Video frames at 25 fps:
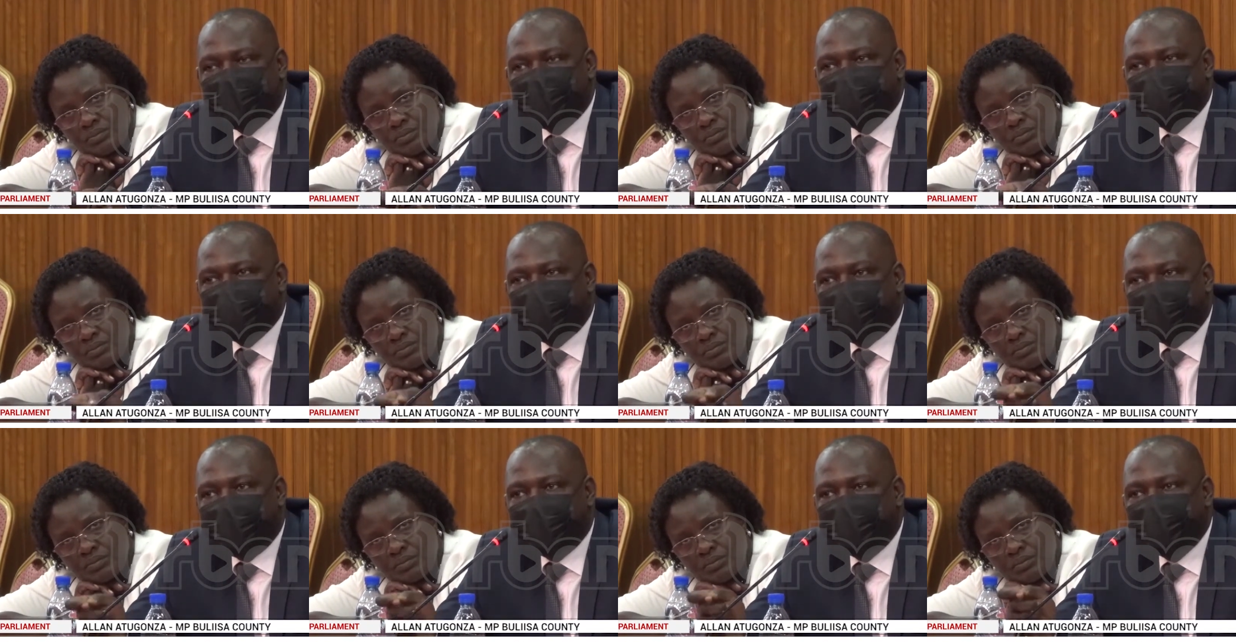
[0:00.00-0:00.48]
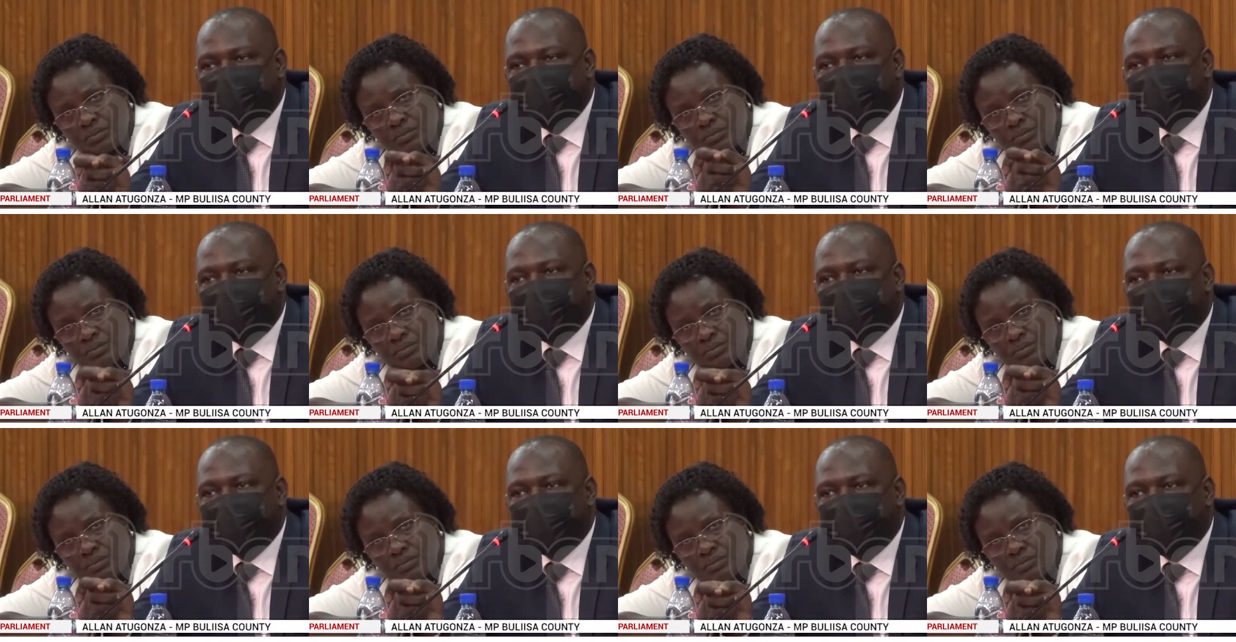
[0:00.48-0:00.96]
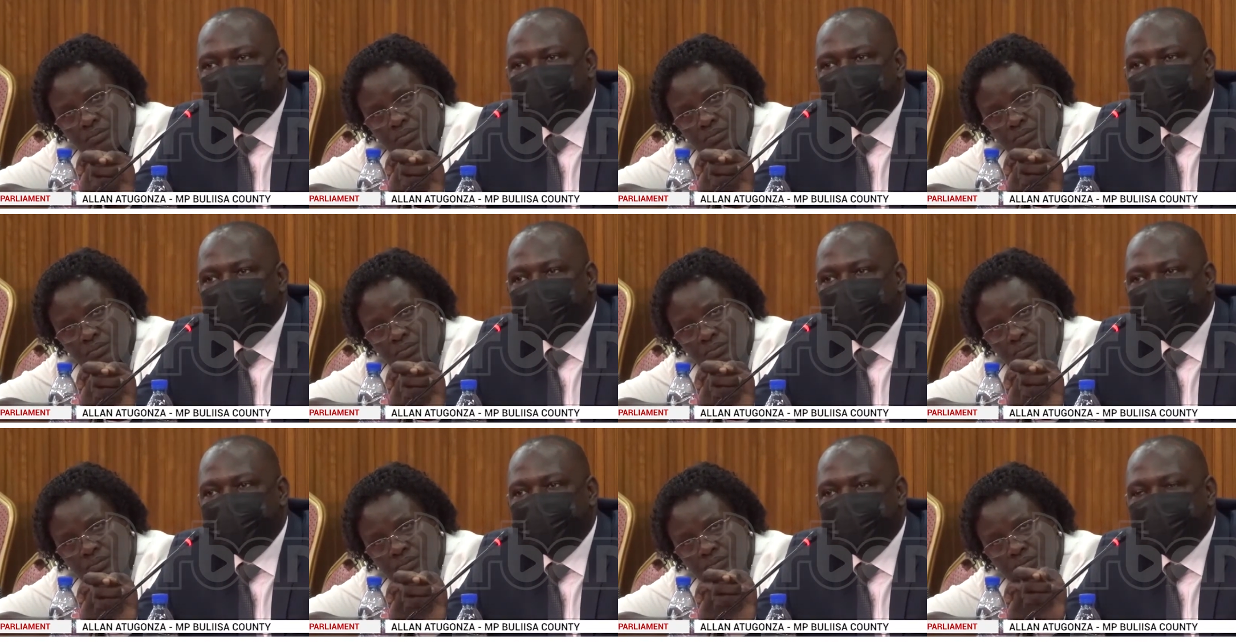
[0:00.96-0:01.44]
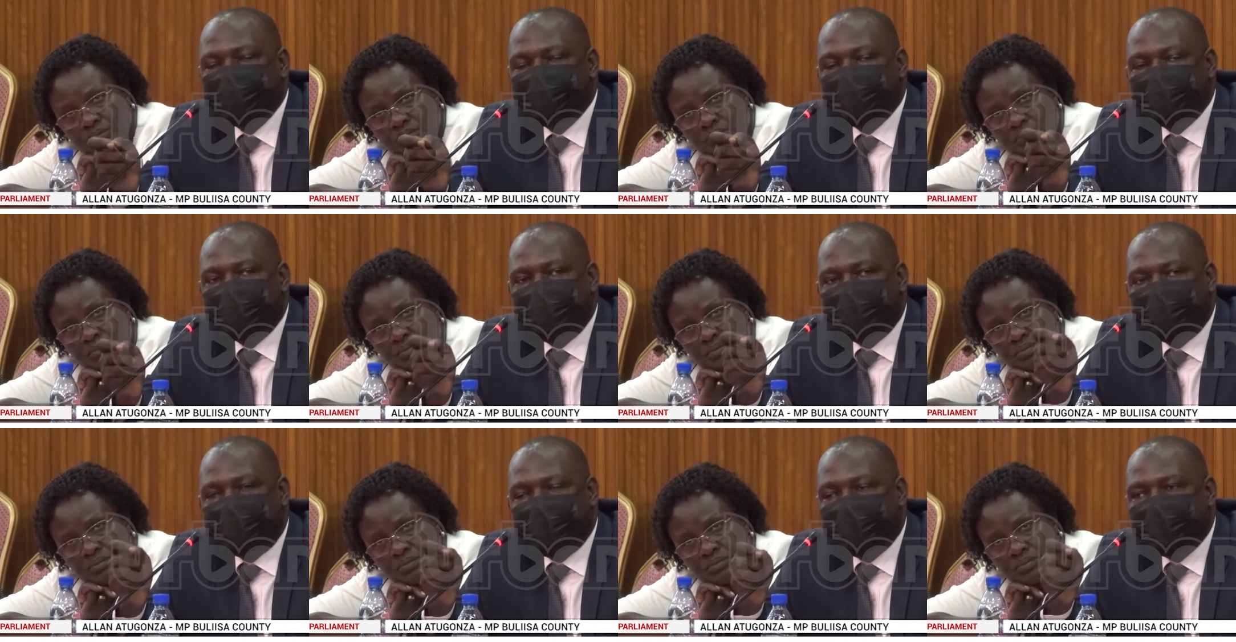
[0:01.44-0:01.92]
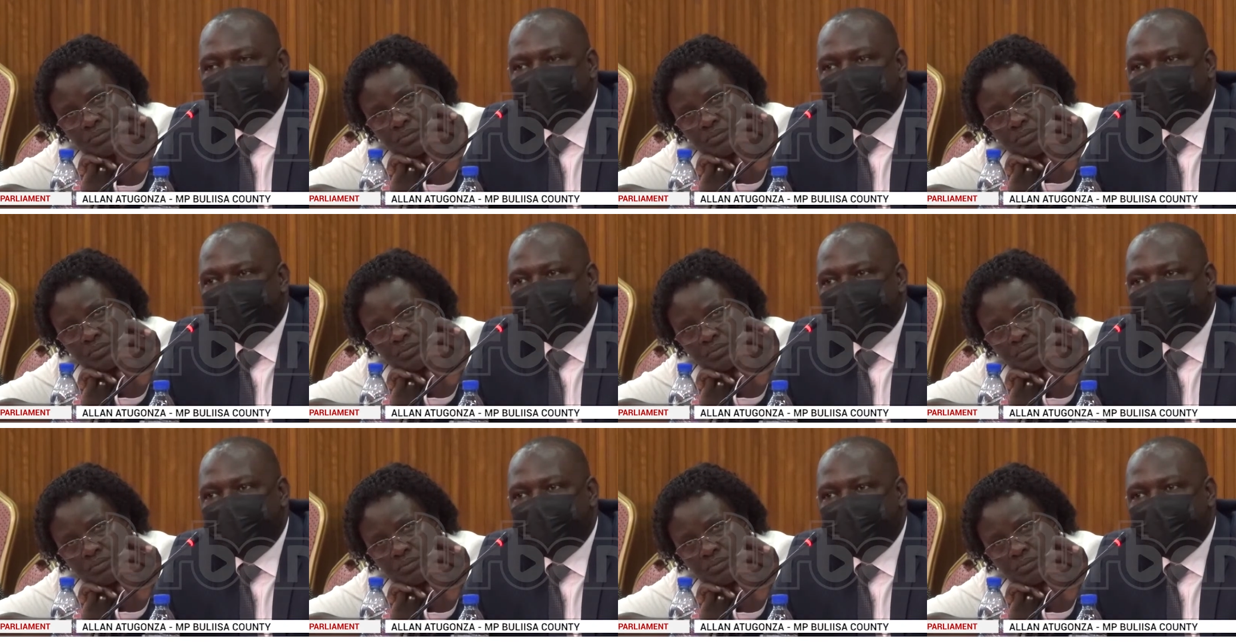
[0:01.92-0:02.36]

Speaker 1: So I don't know, the one that I've